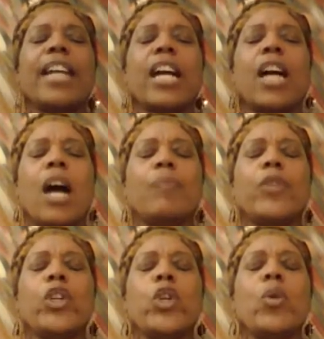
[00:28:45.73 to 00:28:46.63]
I come
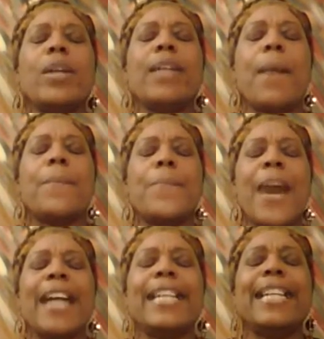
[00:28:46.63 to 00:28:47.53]
to you in the
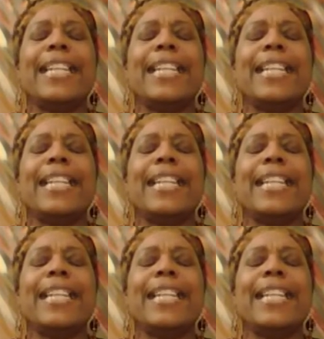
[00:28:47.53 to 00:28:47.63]
mighty